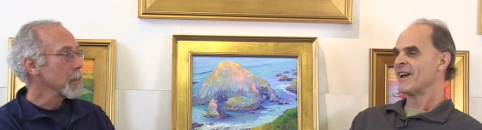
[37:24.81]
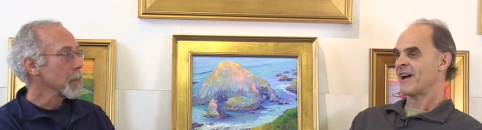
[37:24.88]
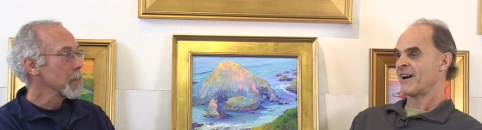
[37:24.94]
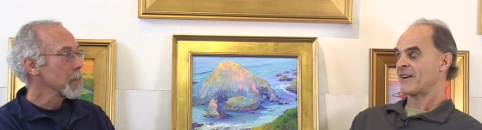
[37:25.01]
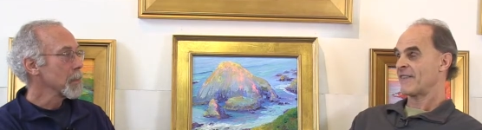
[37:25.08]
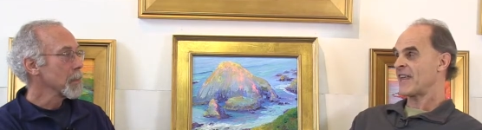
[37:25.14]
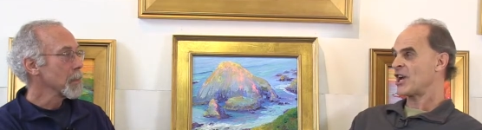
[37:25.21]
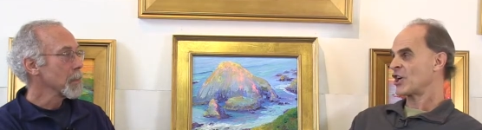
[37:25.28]

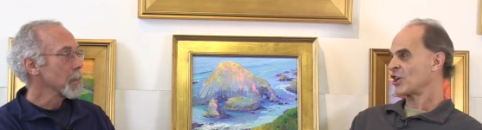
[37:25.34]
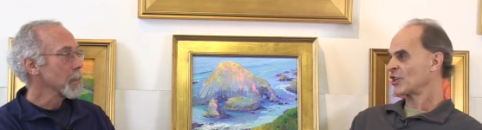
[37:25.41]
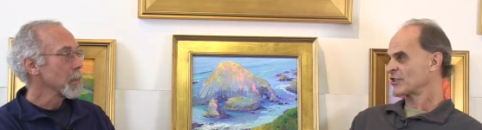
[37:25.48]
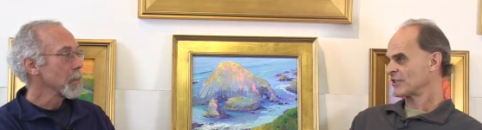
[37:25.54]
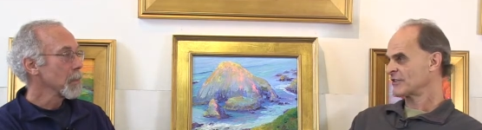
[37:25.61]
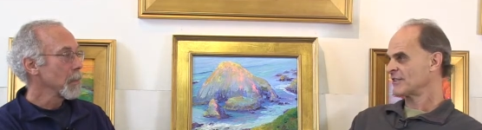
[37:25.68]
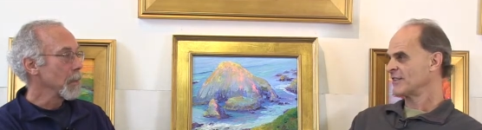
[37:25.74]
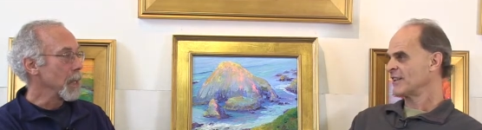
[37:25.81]
Speaker 1: are there
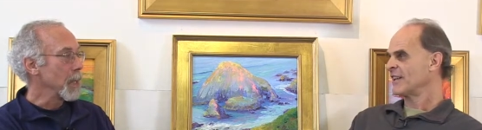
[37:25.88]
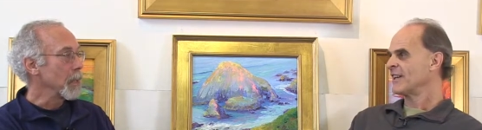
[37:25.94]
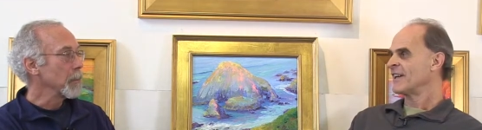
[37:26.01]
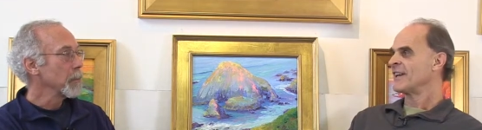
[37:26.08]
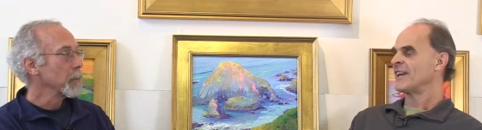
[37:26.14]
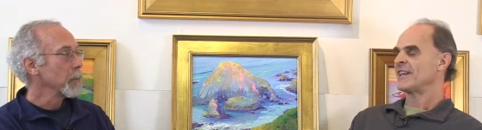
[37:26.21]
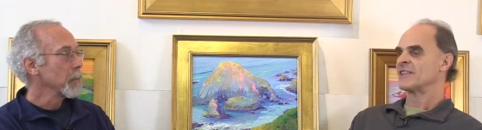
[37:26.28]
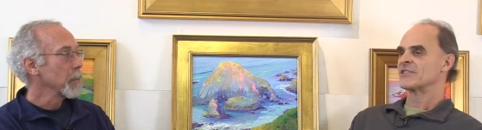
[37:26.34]
yeah.
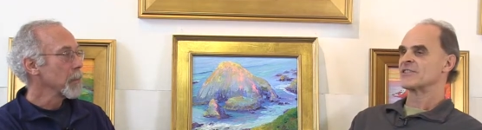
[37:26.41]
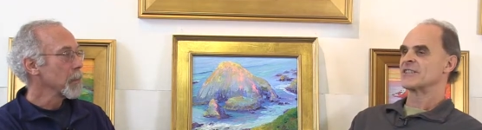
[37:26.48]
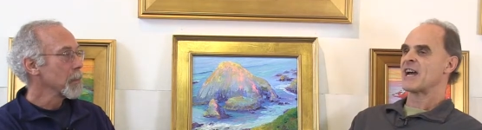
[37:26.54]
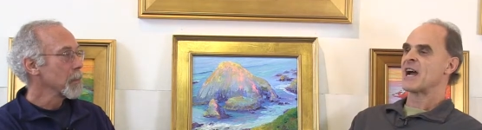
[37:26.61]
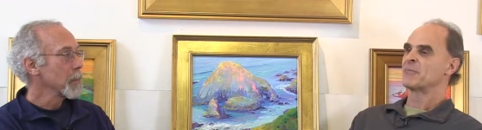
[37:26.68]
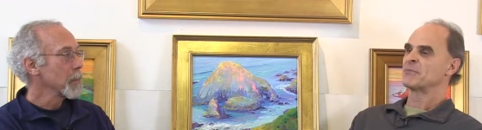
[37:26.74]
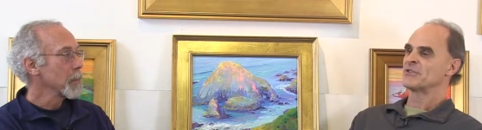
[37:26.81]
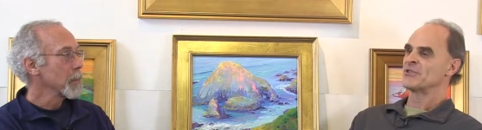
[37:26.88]
And it's an
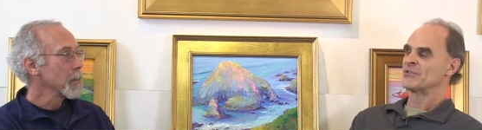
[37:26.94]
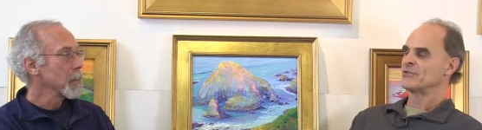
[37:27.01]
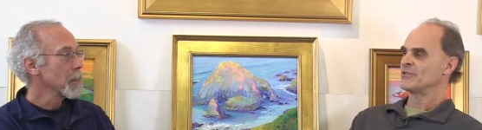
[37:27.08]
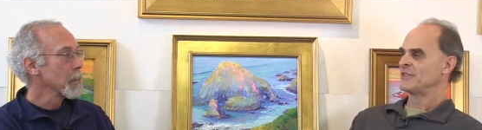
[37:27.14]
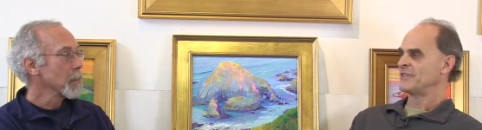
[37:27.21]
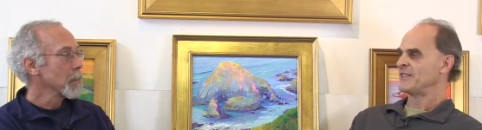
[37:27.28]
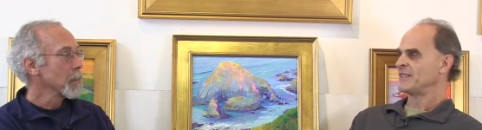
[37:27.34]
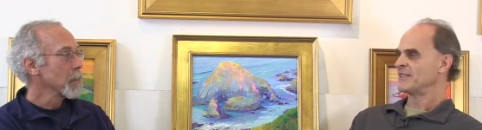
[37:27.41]

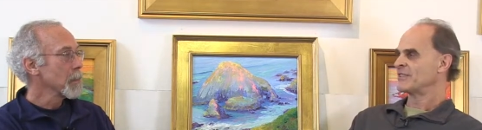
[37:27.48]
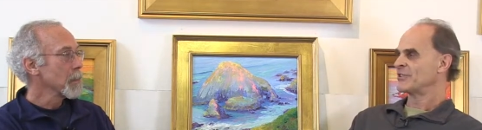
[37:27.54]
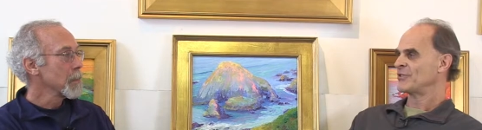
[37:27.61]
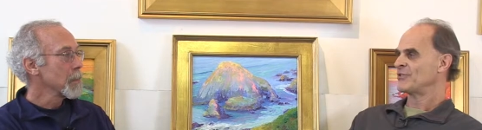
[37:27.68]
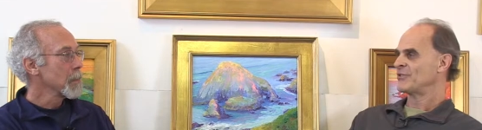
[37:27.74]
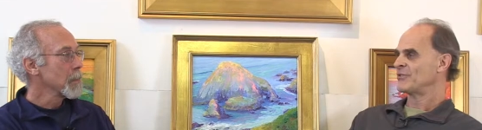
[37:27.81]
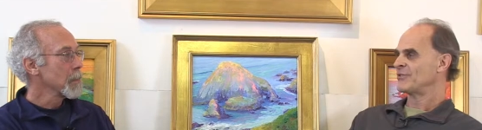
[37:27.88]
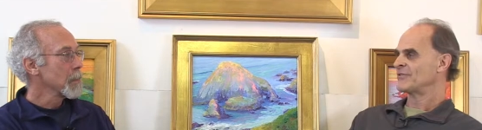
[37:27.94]
opportunity
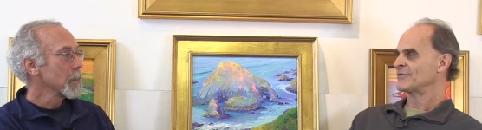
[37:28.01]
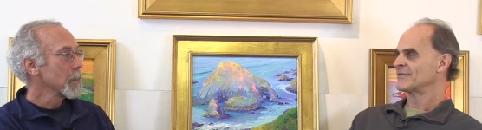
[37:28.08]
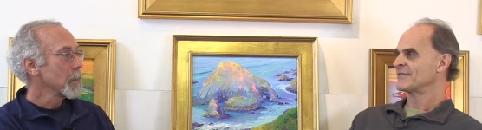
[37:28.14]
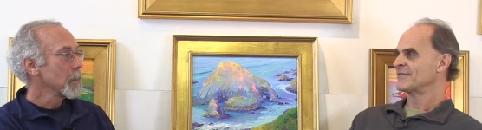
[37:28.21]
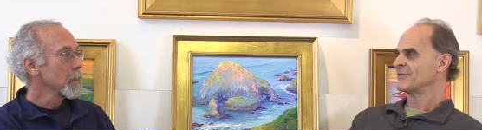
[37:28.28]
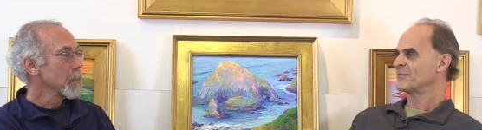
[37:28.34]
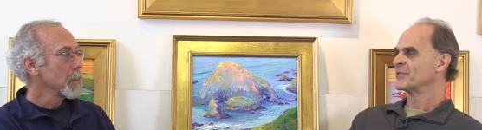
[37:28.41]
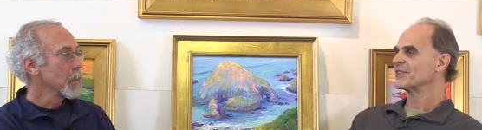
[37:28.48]
to
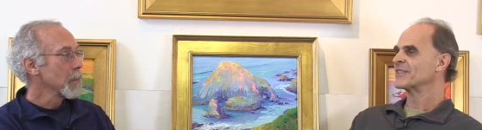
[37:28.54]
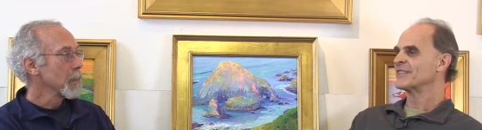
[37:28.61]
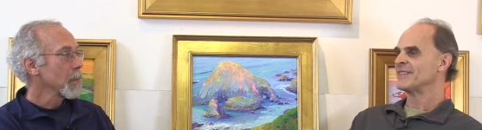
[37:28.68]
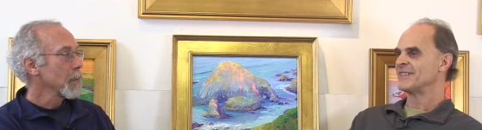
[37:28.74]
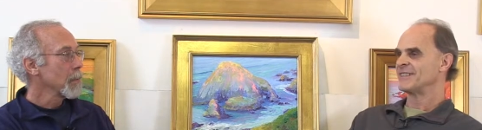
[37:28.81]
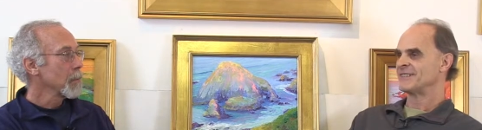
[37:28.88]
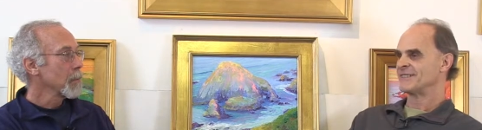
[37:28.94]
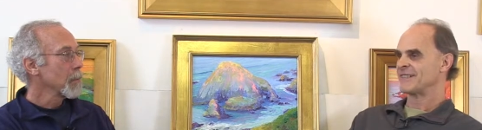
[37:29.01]

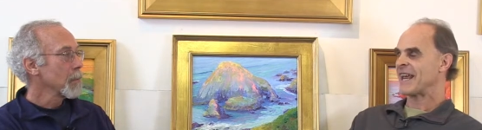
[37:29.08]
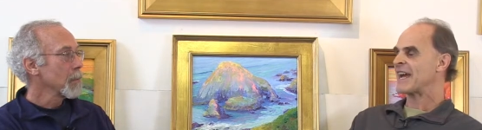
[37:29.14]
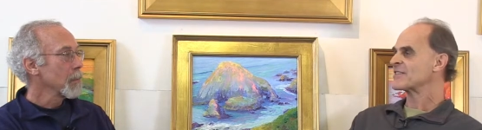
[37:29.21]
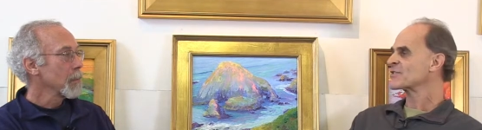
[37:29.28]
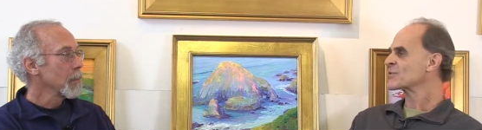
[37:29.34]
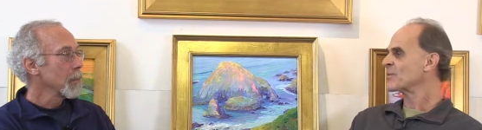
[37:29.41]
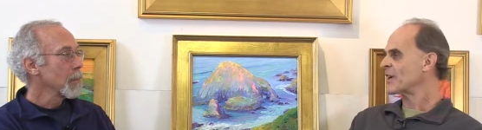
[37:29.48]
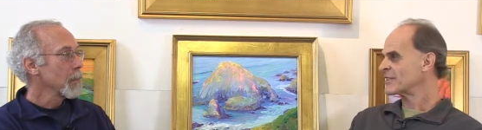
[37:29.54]
really
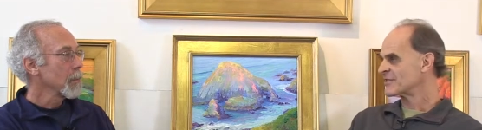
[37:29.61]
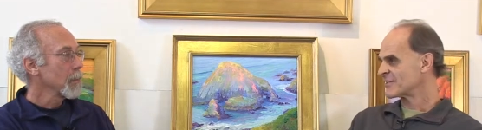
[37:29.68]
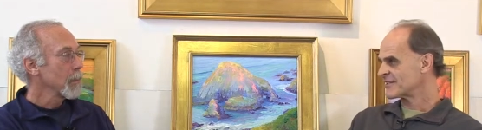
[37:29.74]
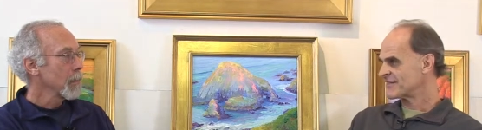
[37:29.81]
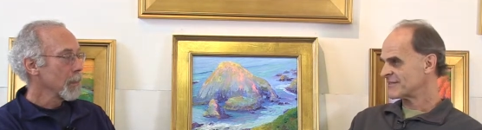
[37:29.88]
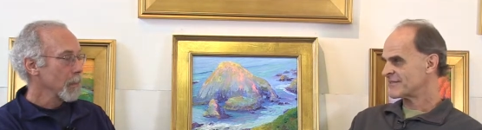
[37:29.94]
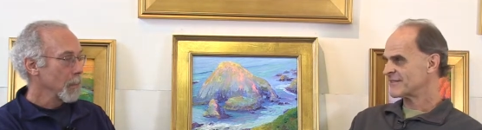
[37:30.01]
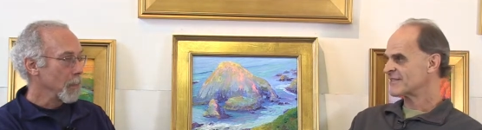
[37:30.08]
ask
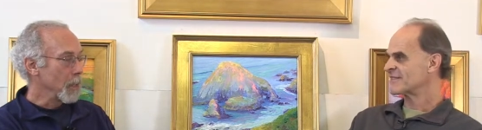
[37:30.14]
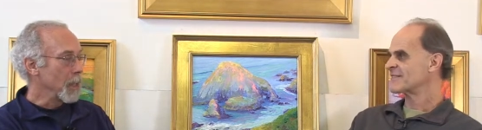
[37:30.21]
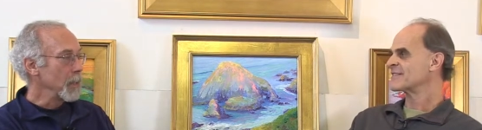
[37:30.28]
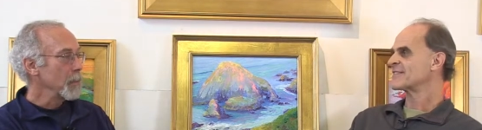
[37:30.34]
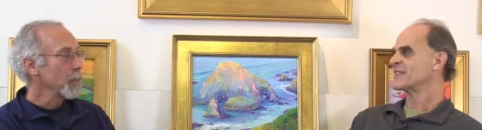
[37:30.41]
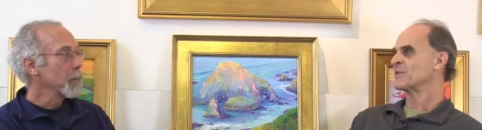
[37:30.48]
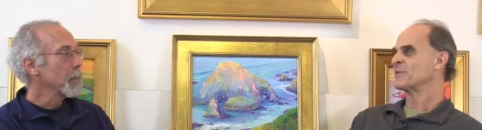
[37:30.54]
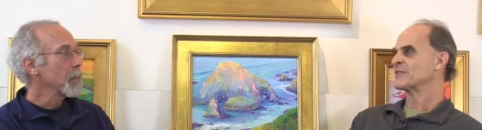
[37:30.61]
questions right. and
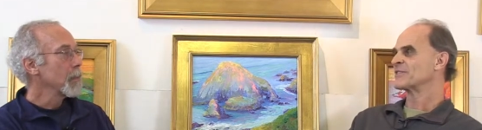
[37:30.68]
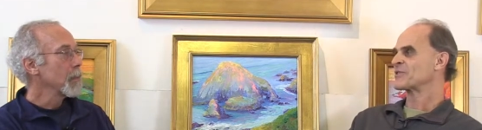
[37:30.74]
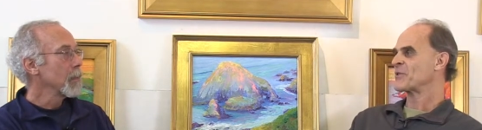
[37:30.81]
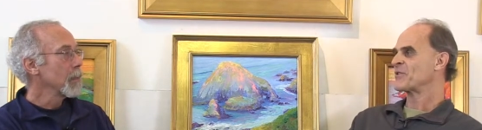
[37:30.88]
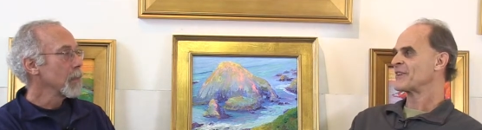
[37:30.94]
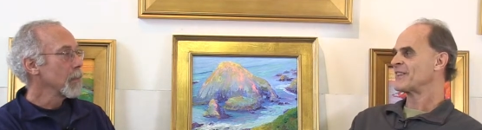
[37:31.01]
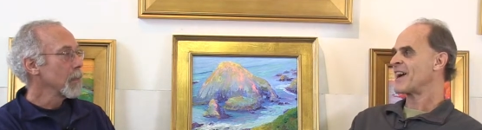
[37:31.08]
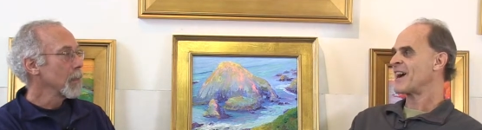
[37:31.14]
see what's
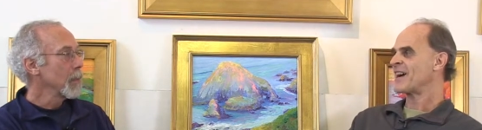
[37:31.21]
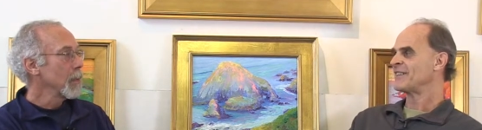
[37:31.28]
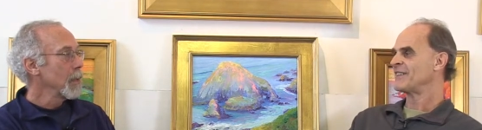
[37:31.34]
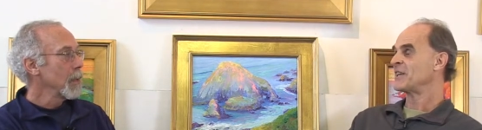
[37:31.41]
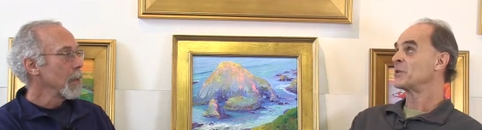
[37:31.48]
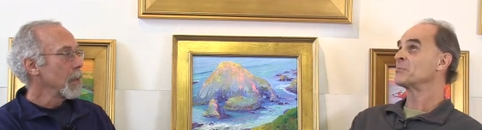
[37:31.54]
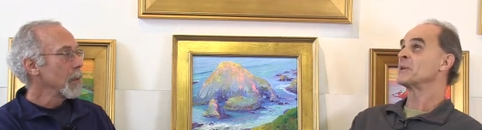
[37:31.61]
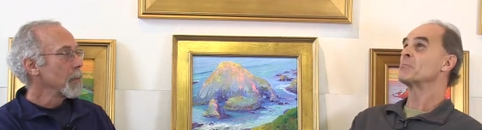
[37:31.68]
going on.
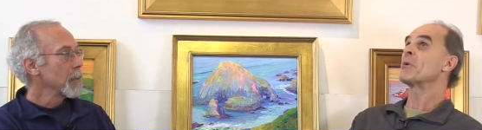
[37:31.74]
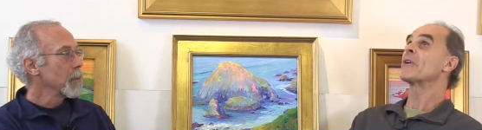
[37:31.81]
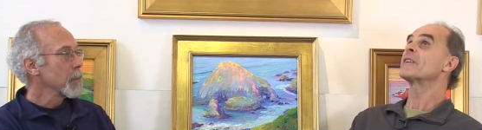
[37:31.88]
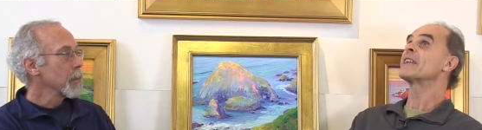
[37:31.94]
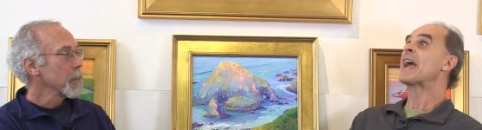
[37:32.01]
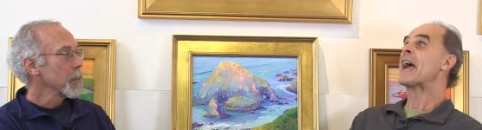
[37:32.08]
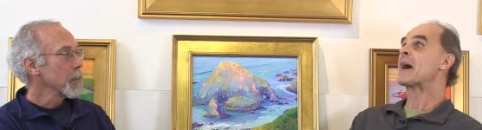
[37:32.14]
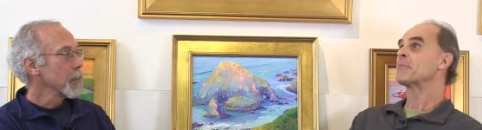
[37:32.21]
They'll be more
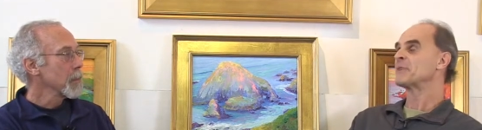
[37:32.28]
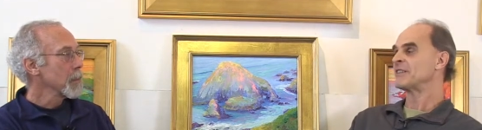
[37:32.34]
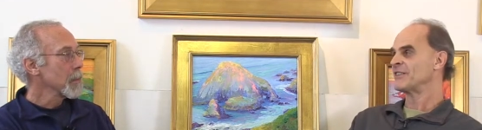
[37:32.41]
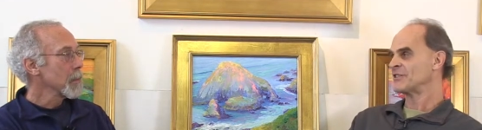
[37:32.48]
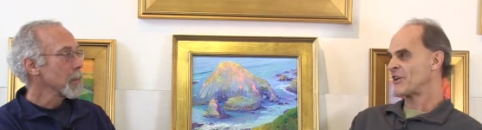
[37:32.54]
than happy to